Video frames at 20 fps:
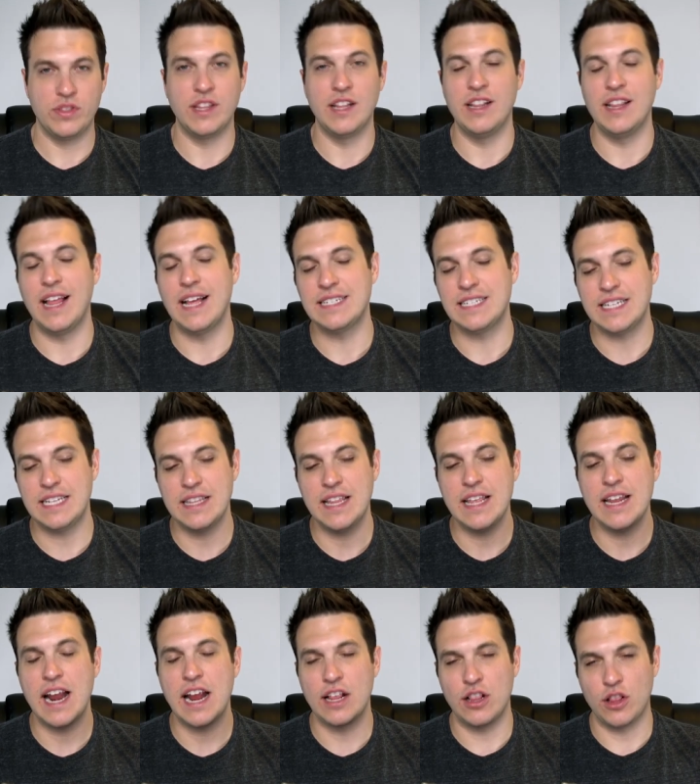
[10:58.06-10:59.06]
The
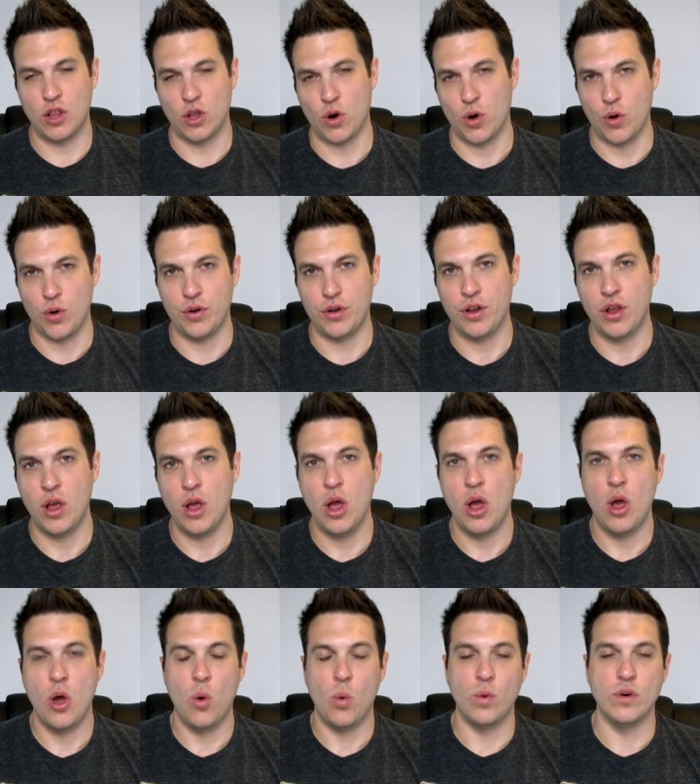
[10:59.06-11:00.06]
lesson that I learned
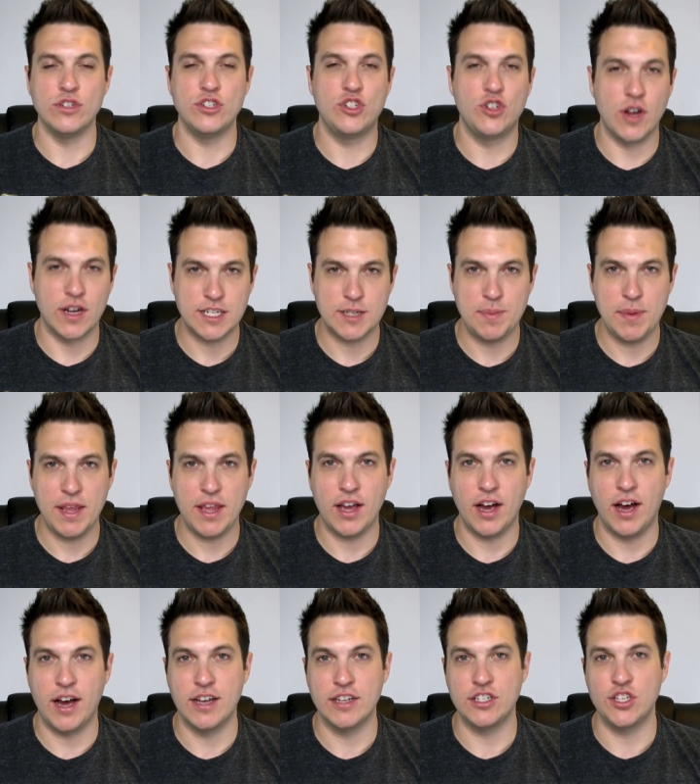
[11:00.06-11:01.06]
was just
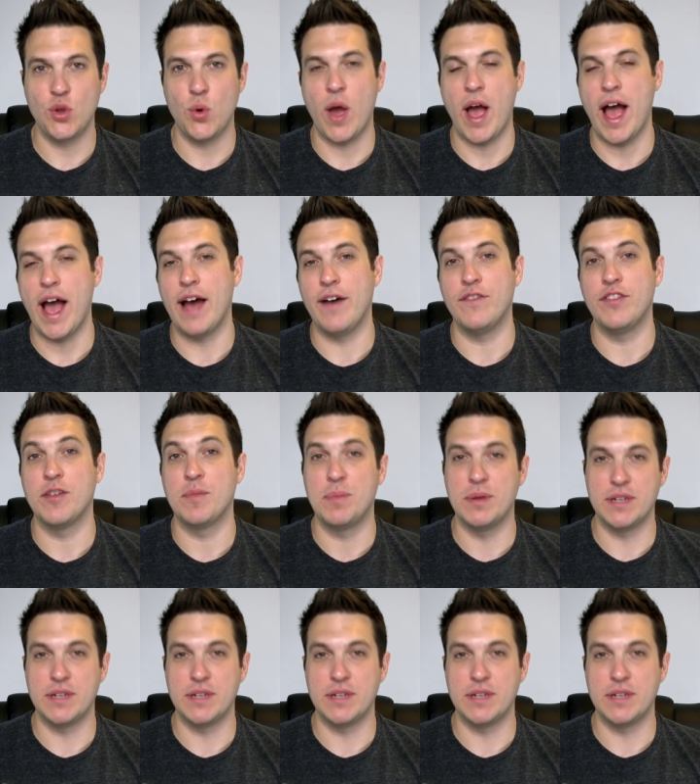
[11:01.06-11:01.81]
because you have the